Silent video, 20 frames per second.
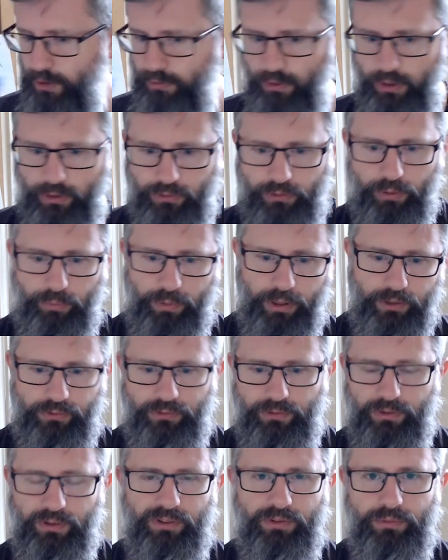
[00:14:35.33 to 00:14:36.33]
So
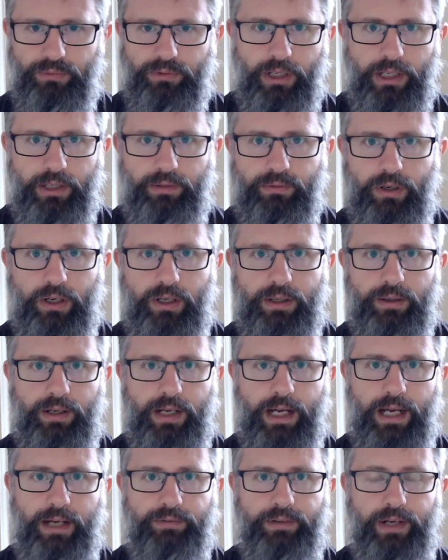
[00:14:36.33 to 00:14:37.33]
it's kind of a
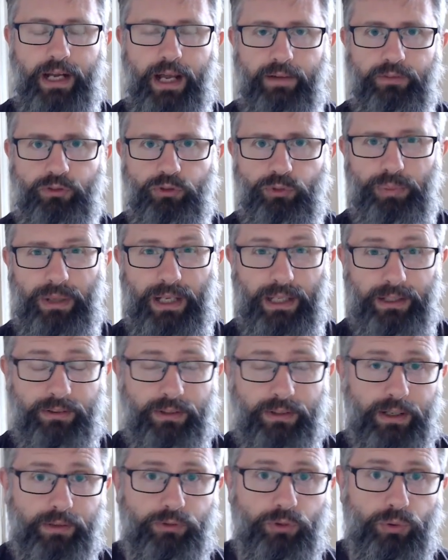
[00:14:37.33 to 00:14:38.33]
half and half split
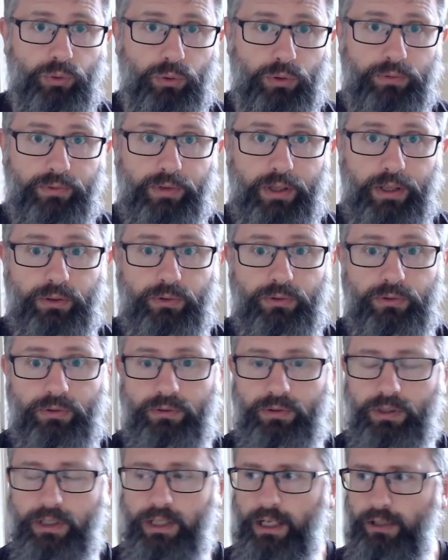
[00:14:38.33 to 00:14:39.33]
after all of those
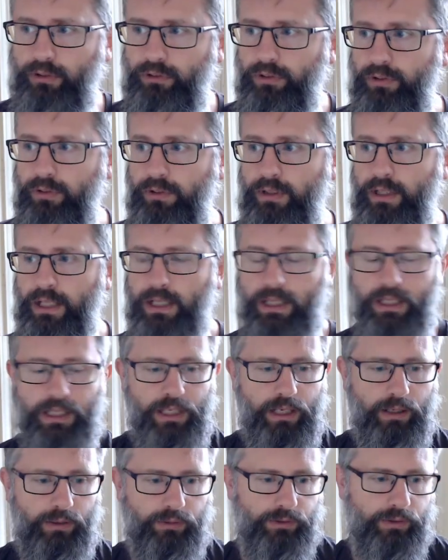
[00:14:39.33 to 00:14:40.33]
deductions.
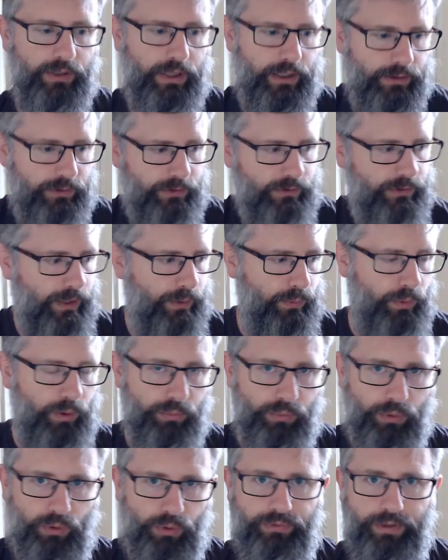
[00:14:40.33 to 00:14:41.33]
I'll say
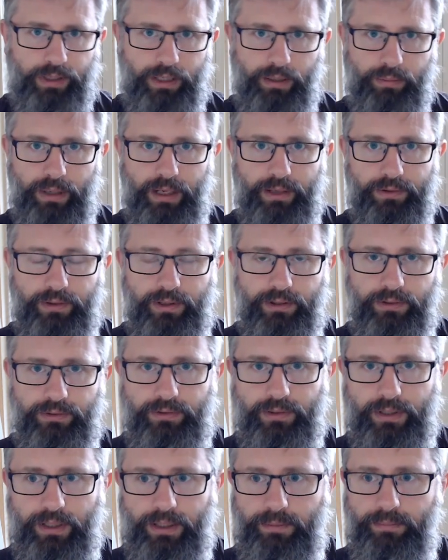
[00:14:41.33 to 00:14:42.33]
one more thing about
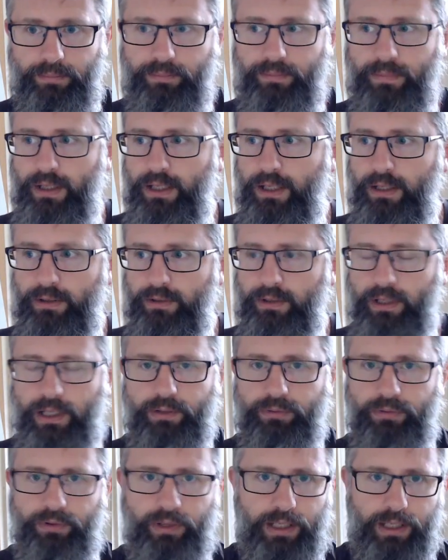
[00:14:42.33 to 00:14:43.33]
this
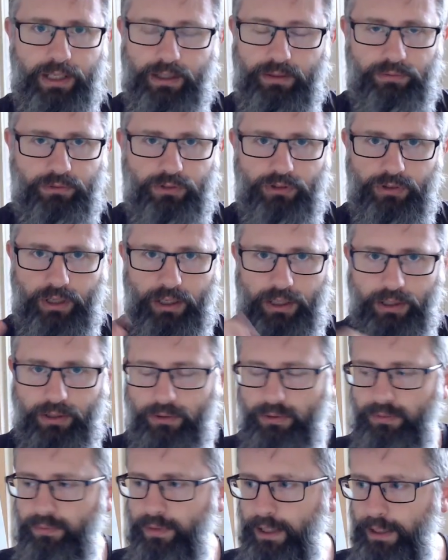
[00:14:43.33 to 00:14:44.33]
delivery
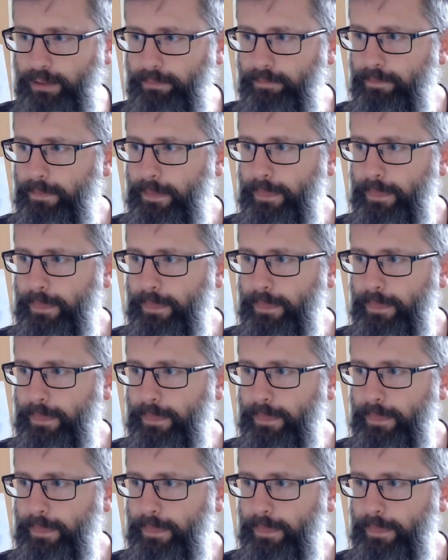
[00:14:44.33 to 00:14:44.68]
charge thing.